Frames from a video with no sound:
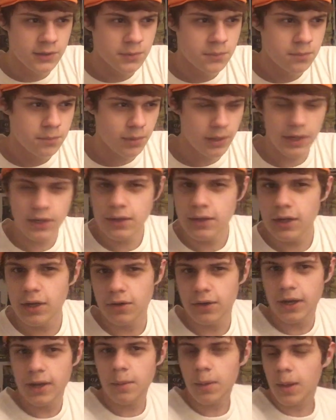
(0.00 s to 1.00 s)
But I don't know.
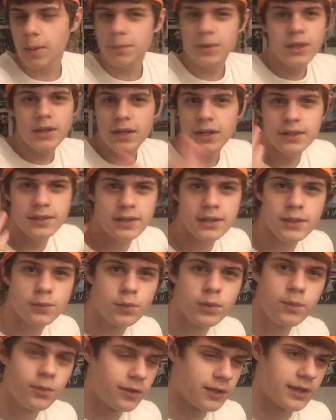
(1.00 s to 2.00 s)
I mean, I think
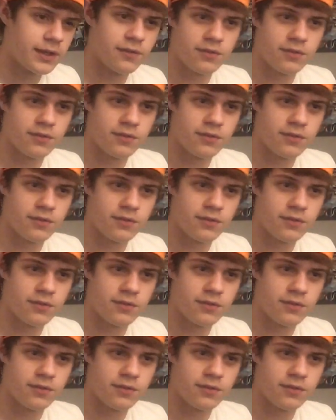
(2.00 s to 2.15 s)
we will have